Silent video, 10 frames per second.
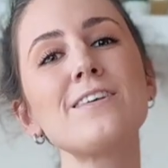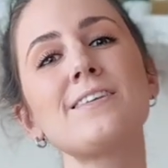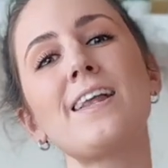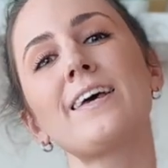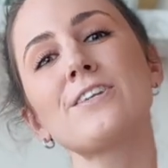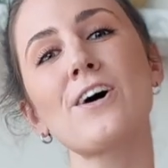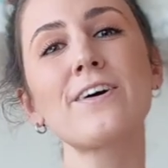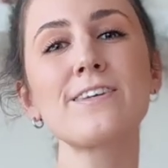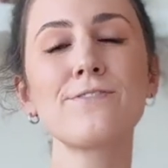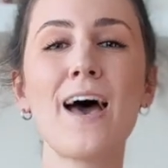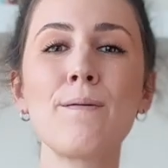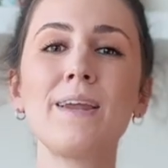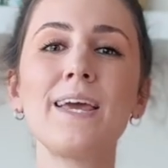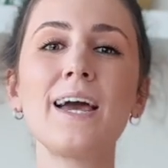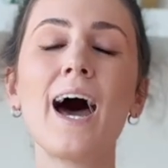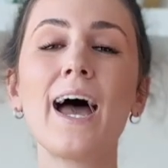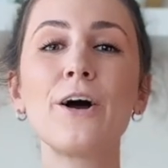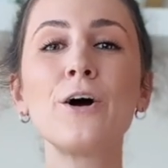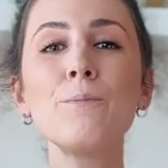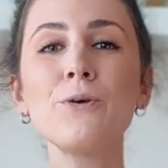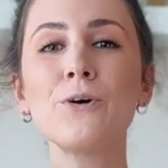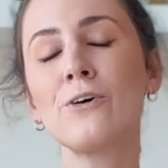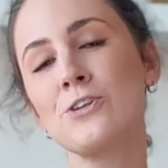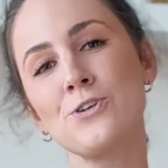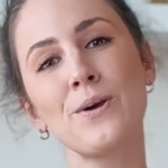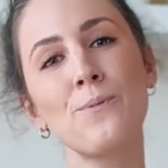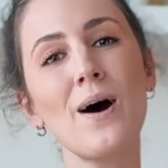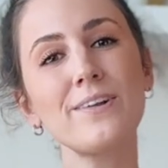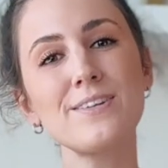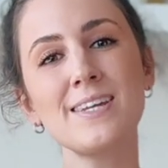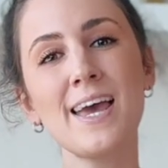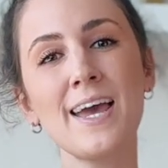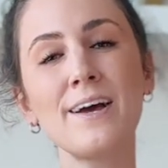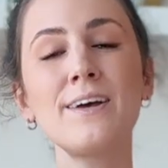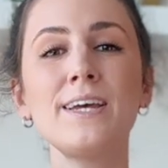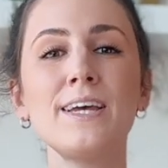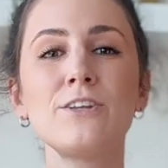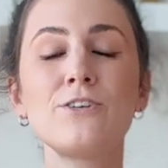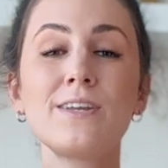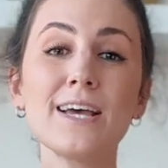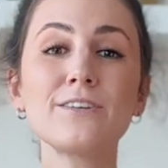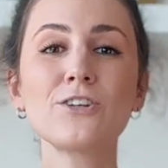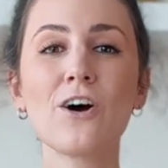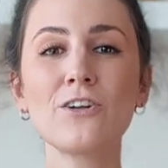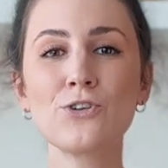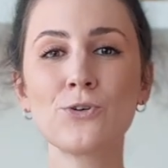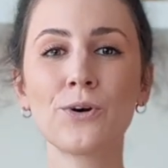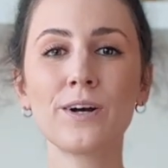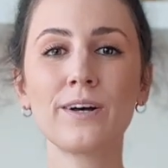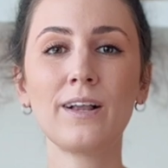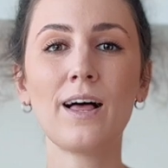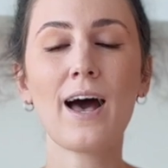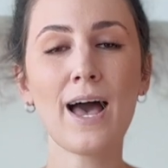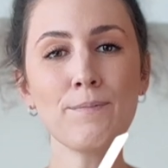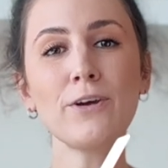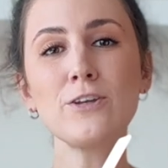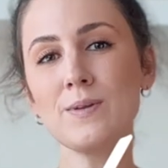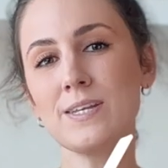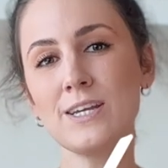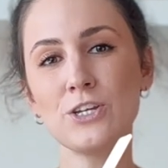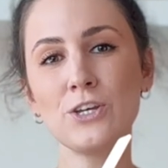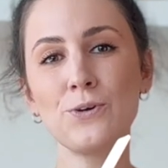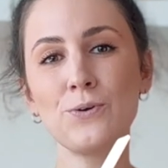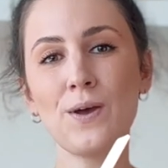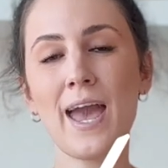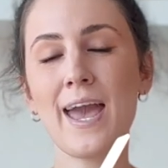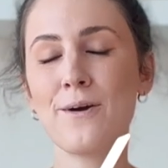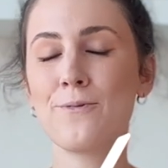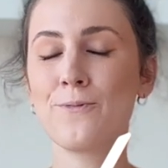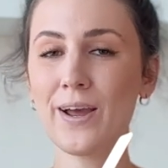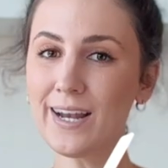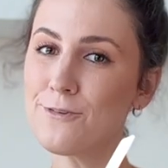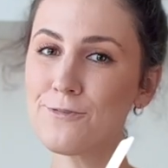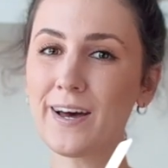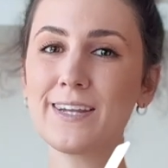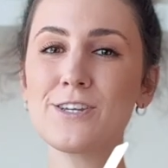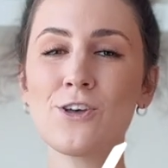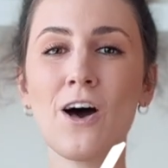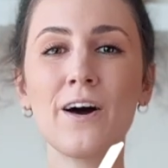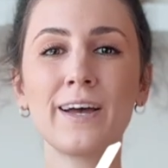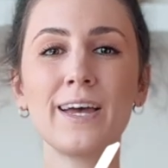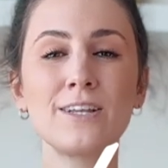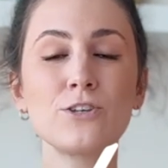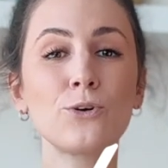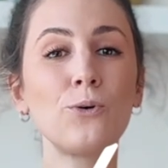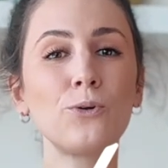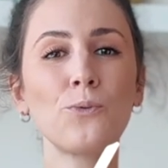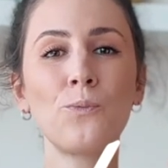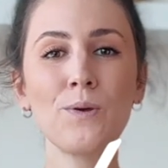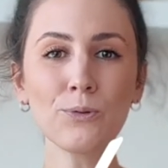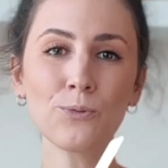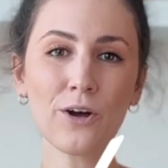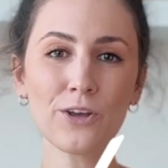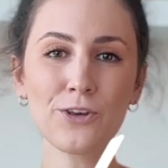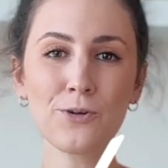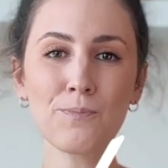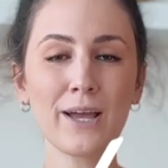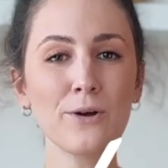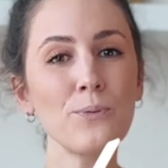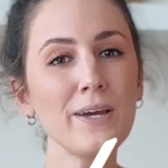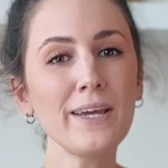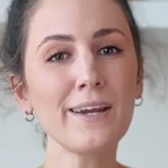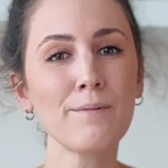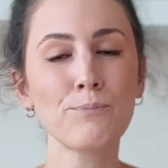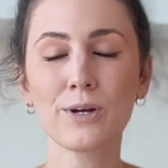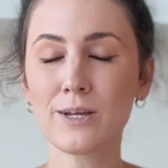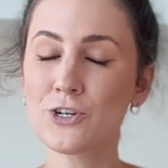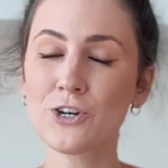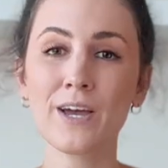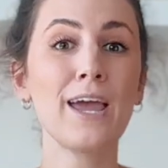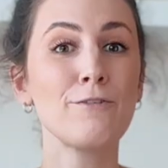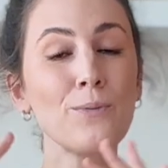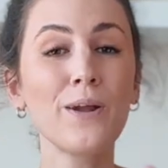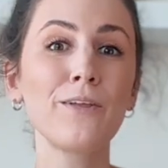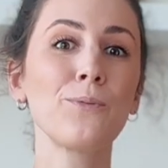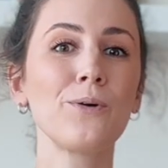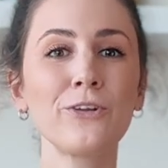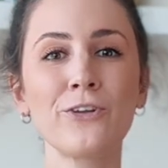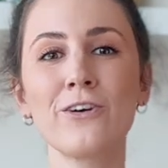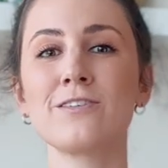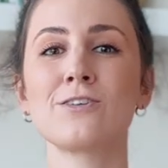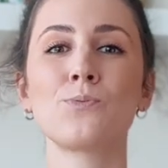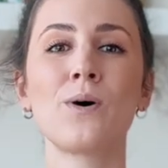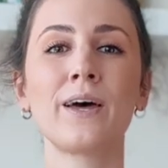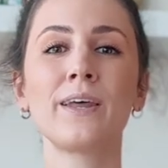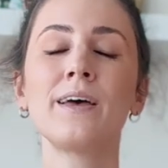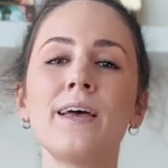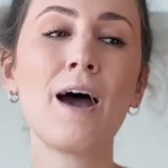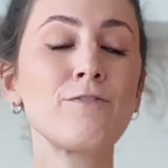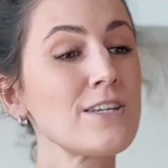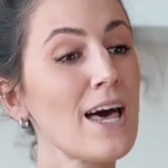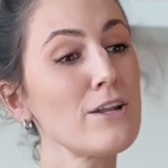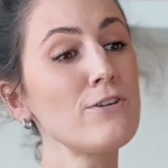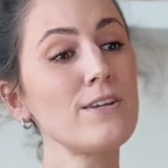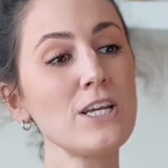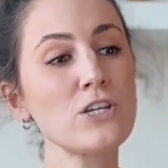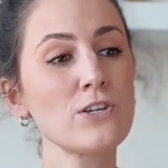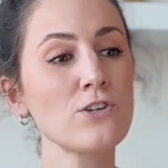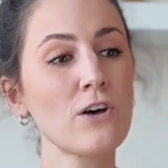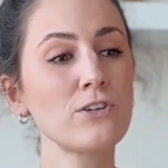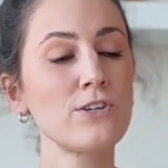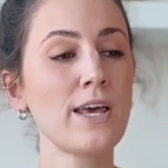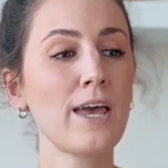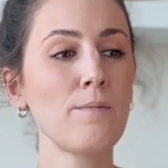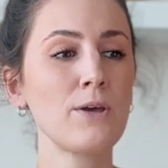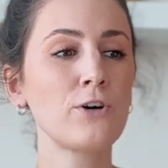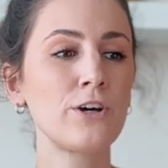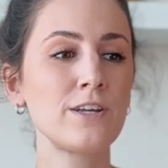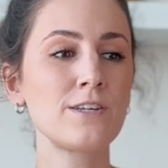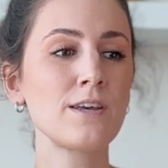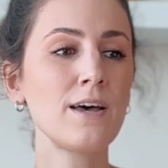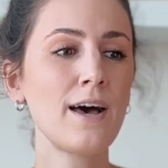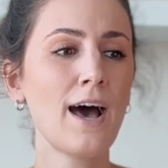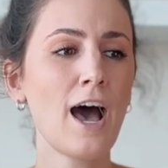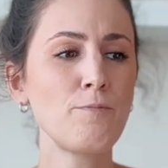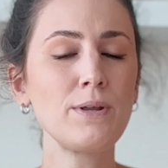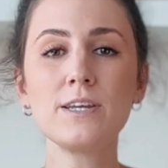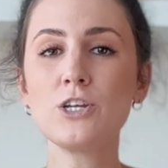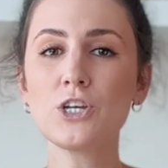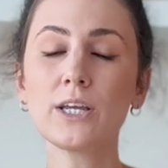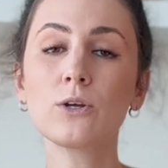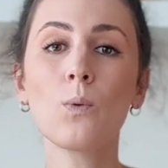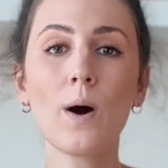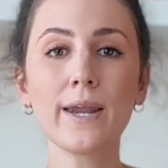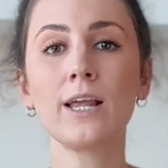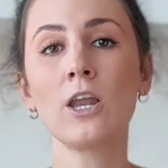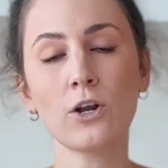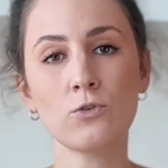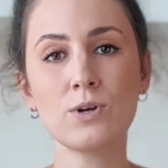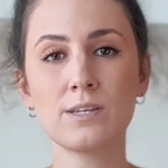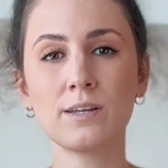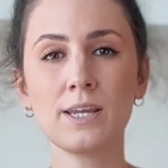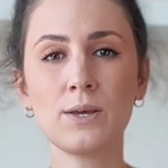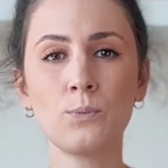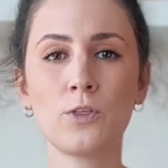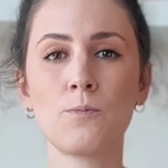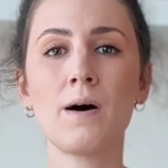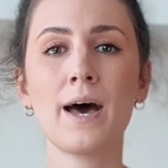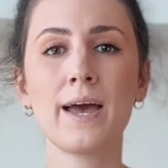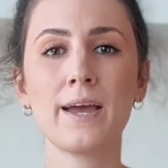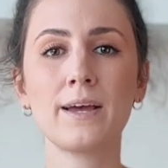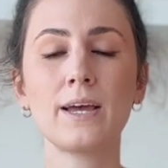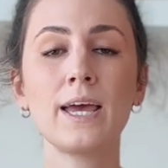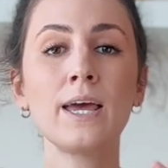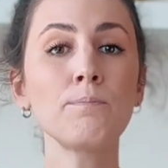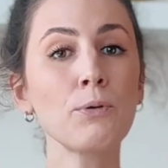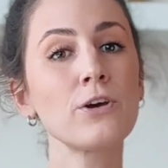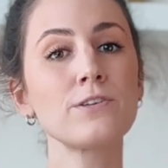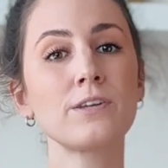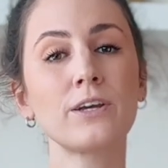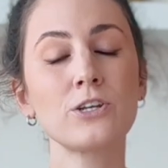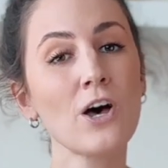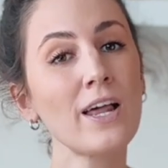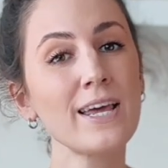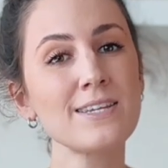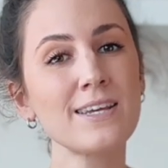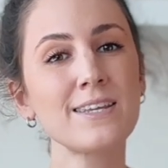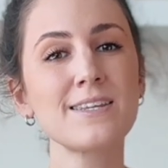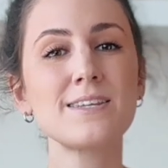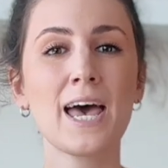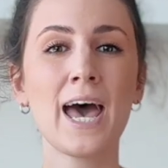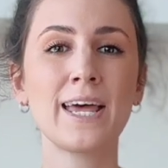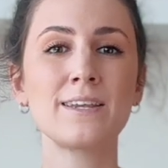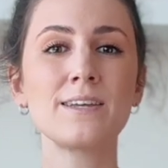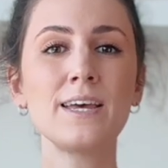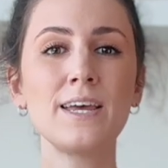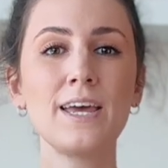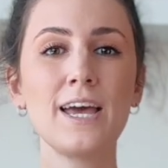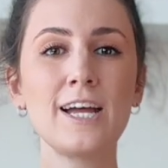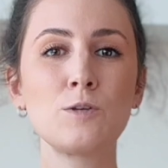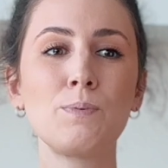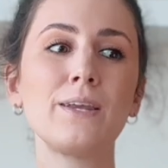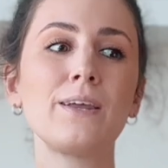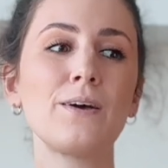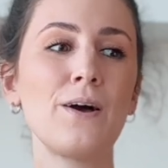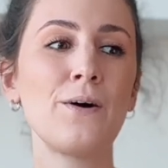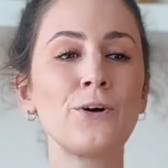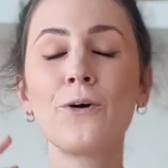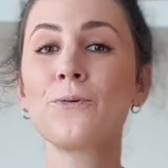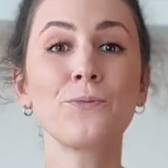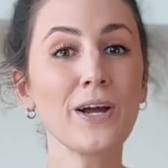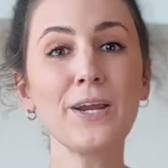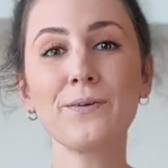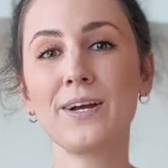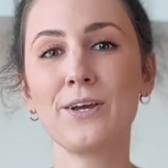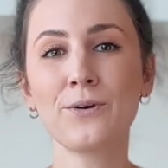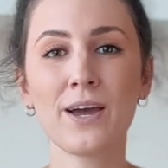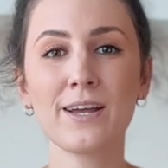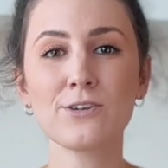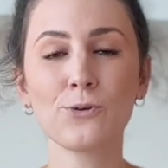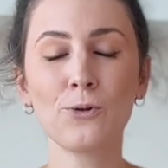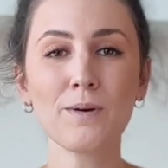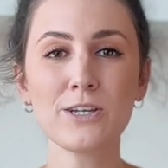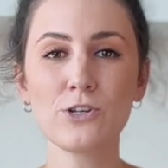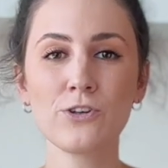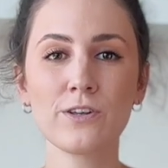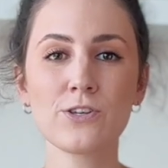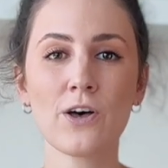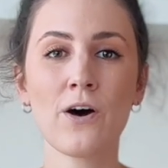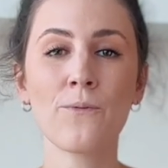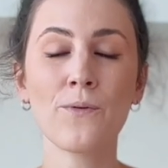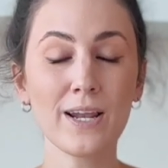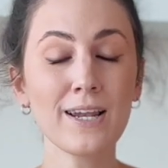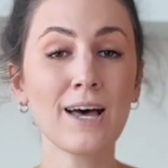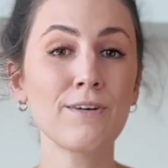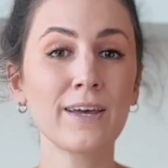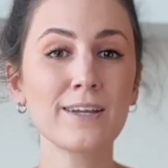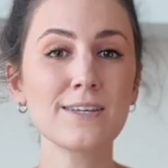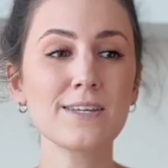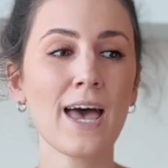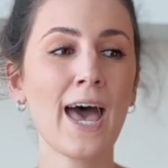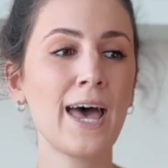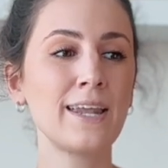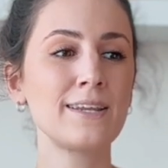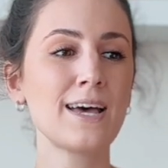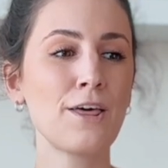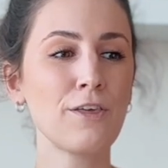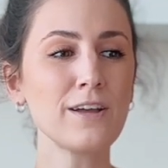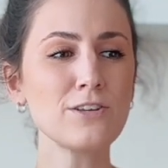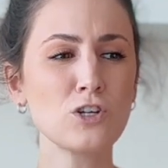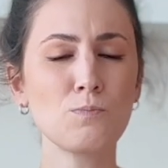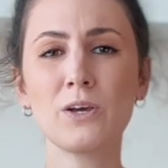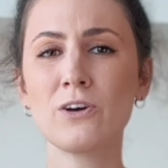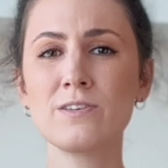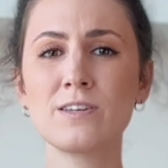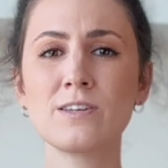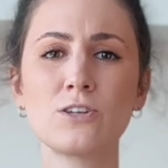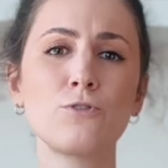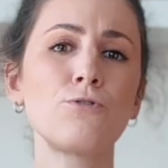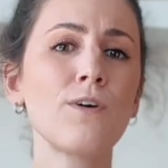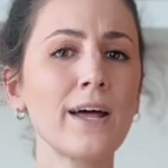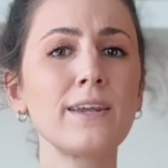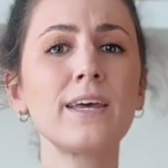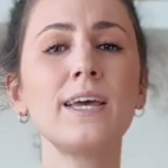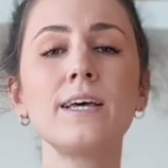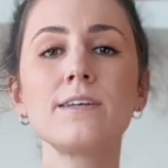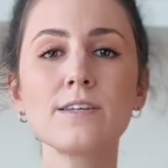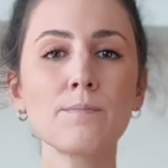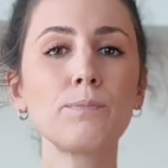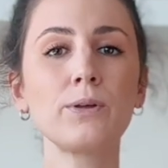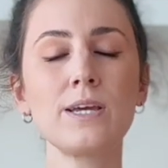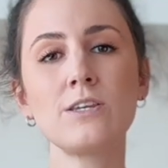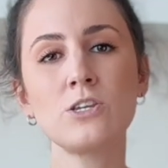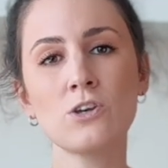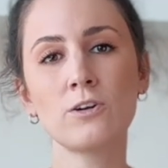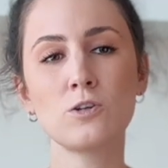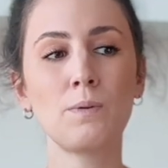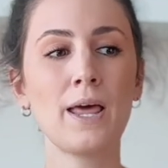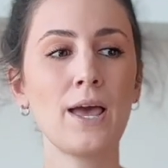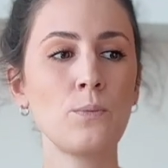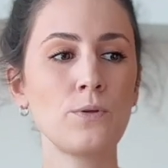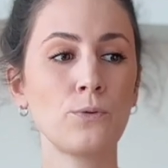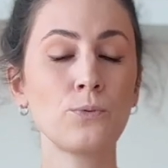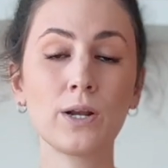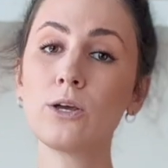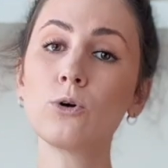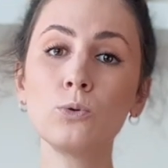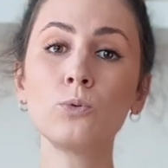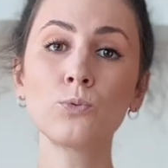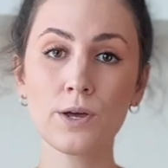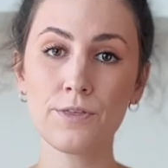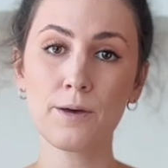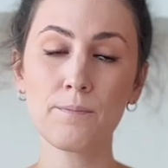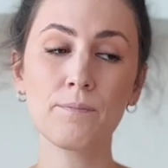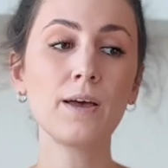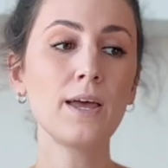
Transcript: Stellar Guitarist family, I hope you're all doing well today. Today's guitar tutorial, I'm going to be teaching you a really fun song. It's called We Will Rock You by Queen. I'm pretty sure everyone in the world knows this one. I've decided to teach this song today because I've been teaching it quite a lot recently with my in-person guitar lessons, and it's been going really great. All my students are really loving it, and I think it's just because it's such a fun, simple, easy song to play with a really cool rhythm.